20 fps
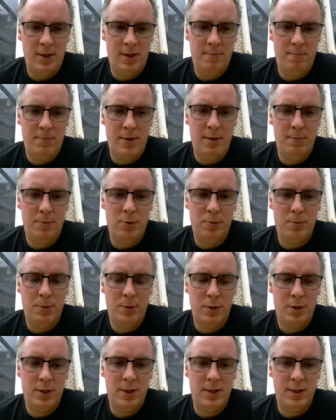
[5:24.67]
like
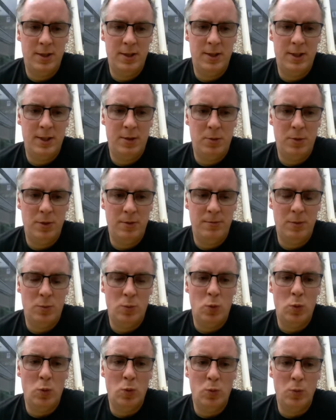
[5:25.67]
matte Mod Podge as a
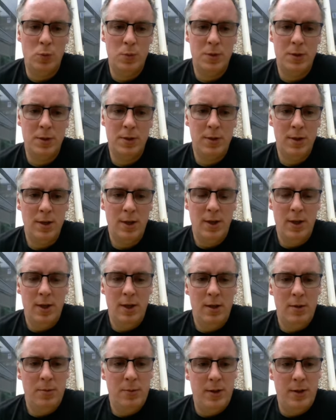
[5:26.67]
seal over walls